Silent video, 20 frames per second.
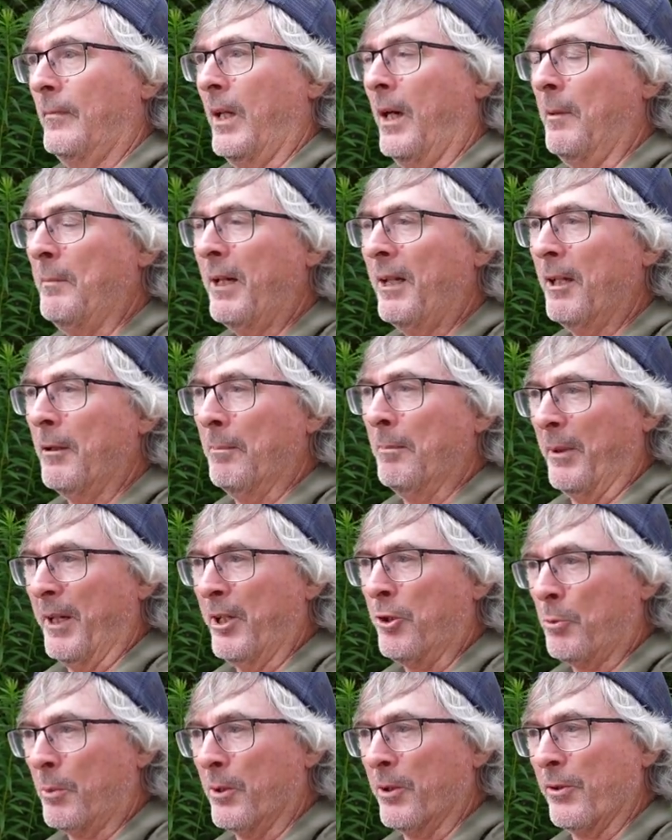I'm not a
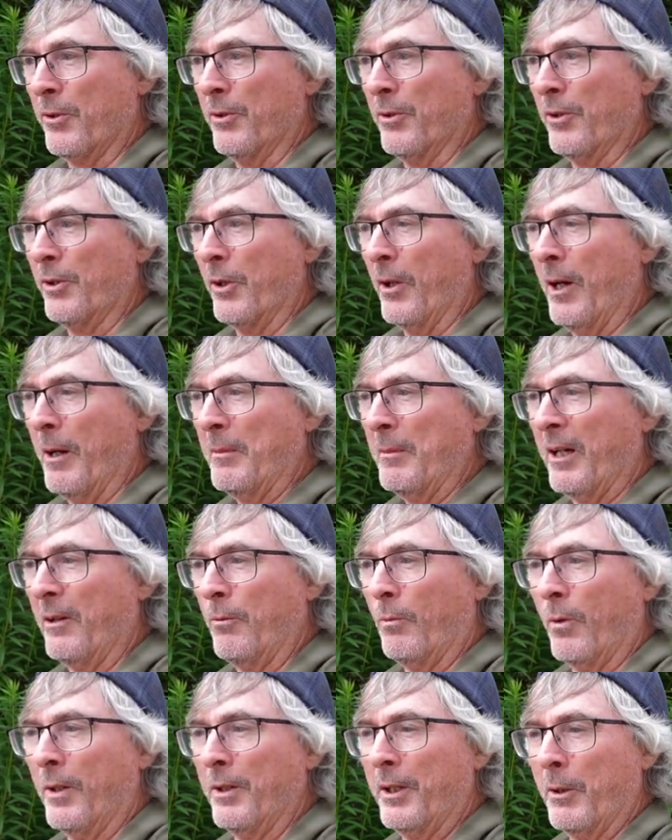beach person, so I'm not
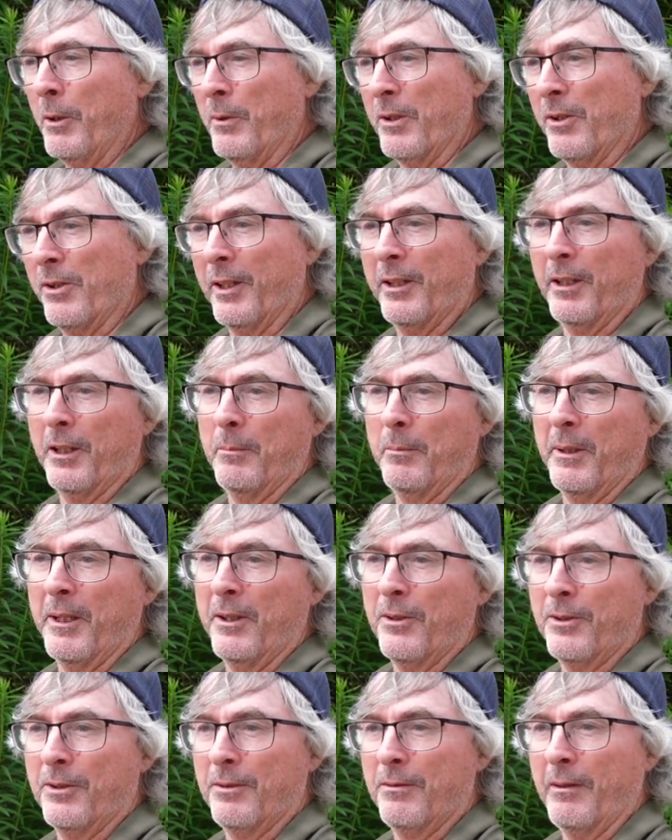one that would sit at the
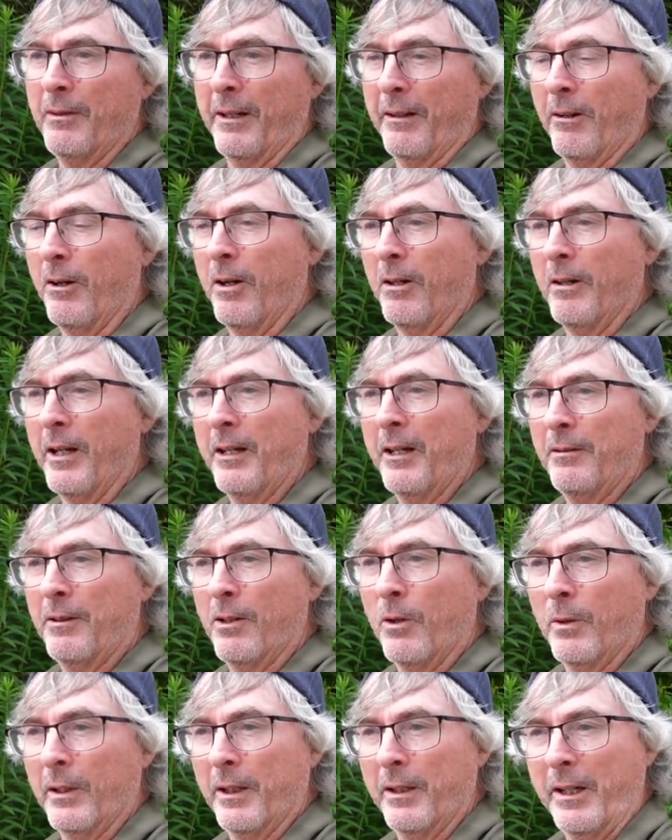beach at all. I'd
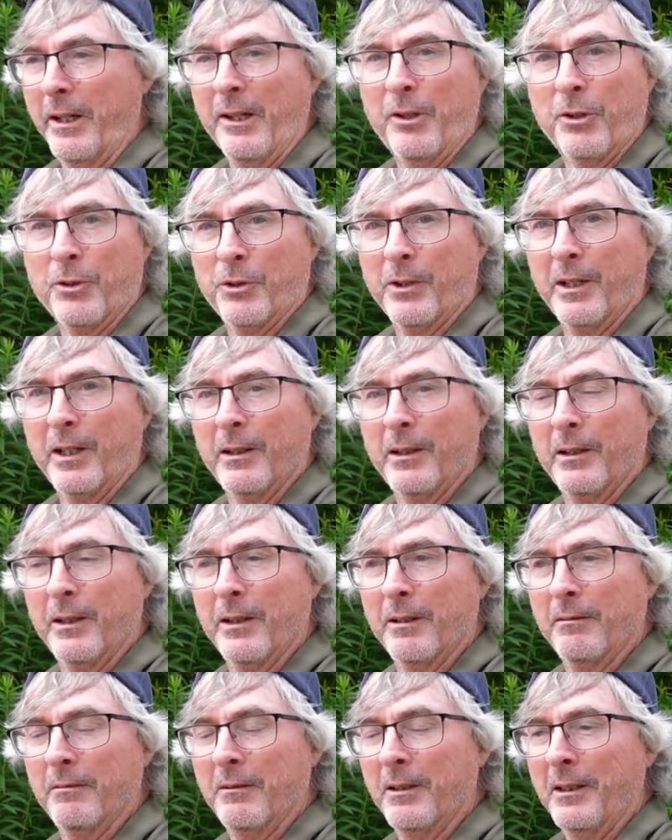go on a nature trail
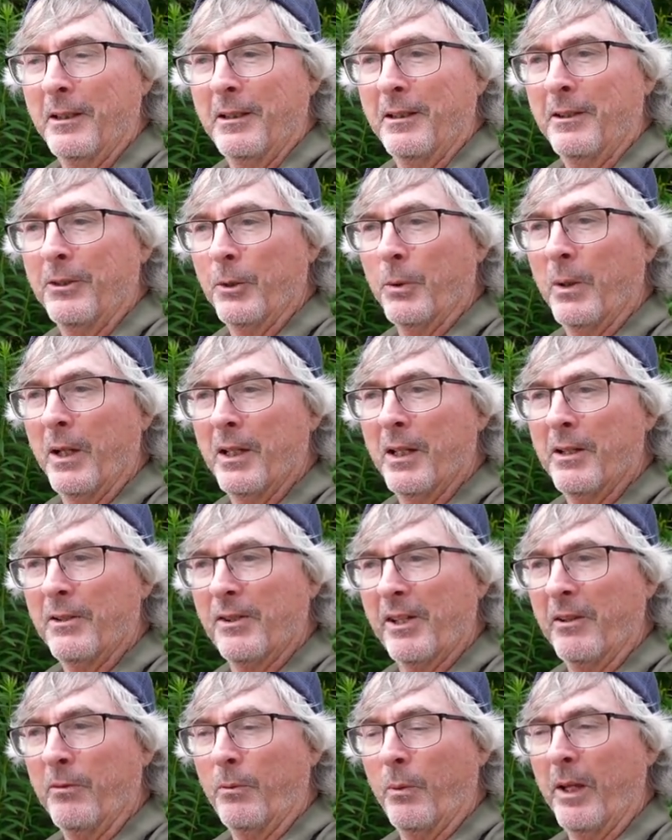and do all that
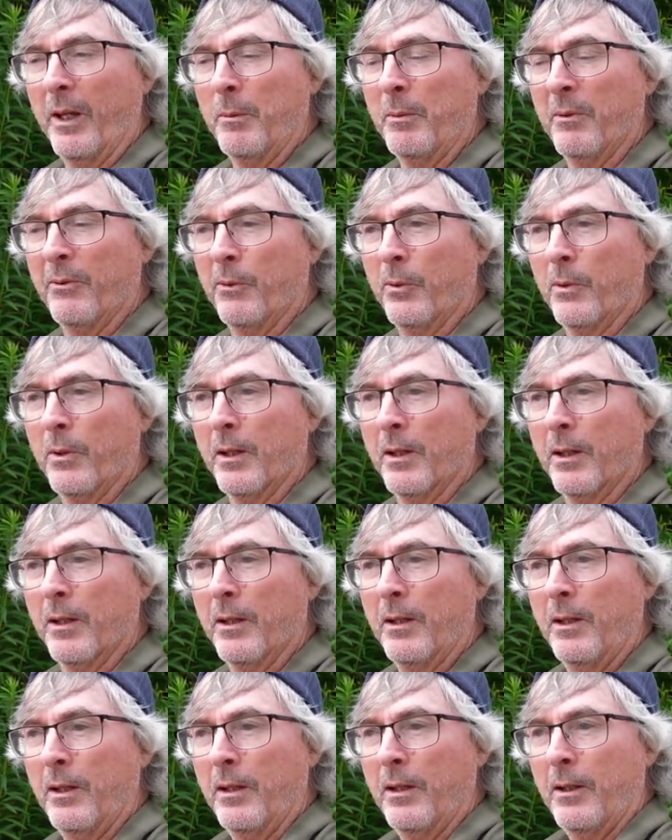stuff way before.
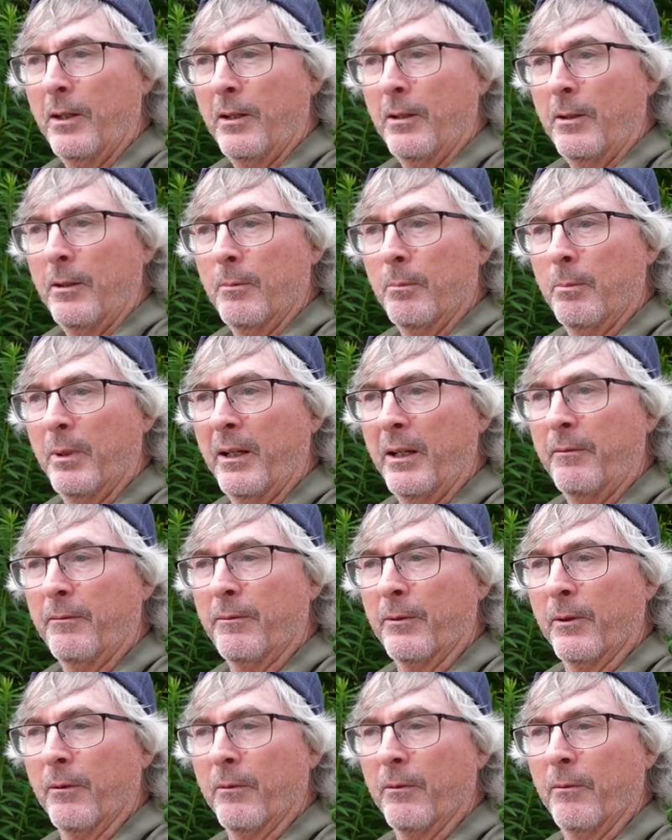But
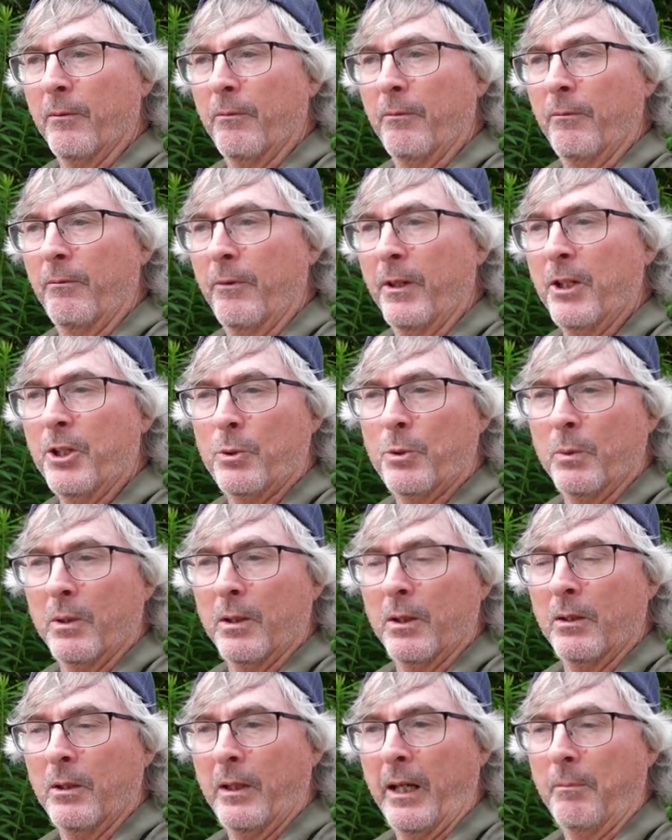for
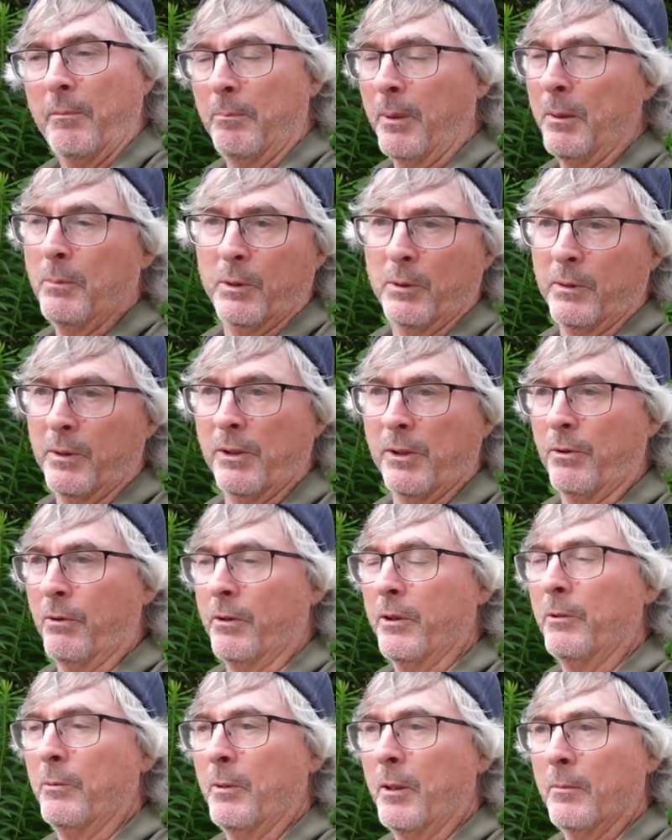visual, and people
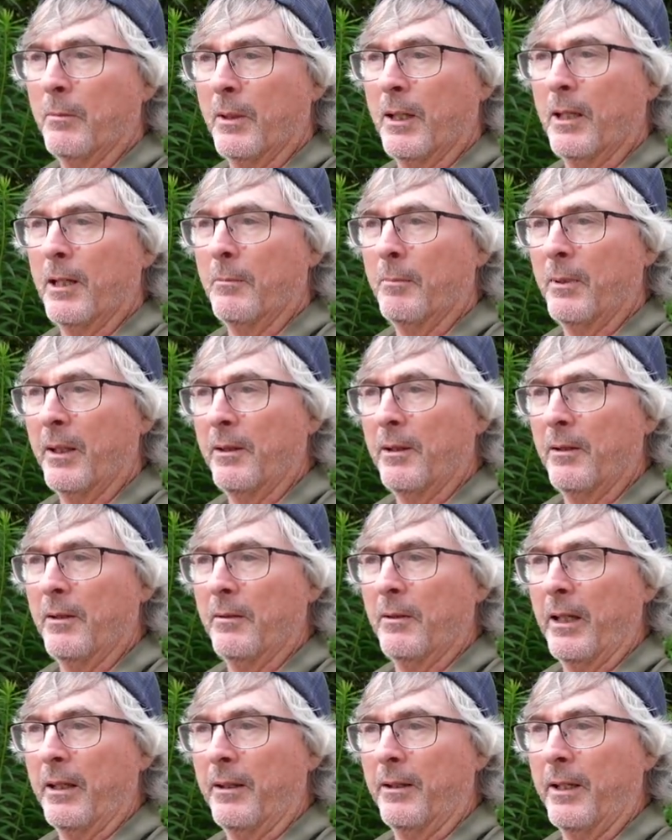disagree with me, uh, but
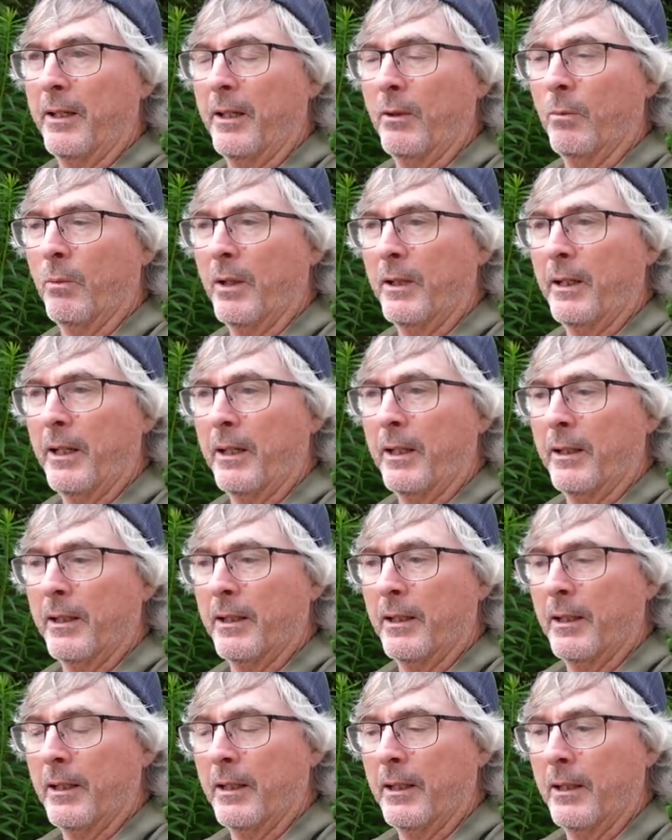the one at
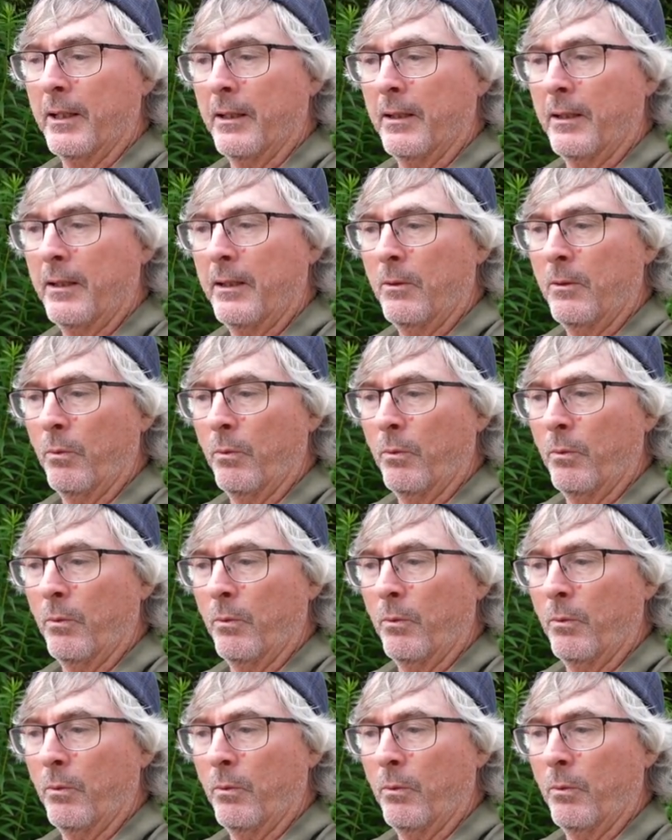uh,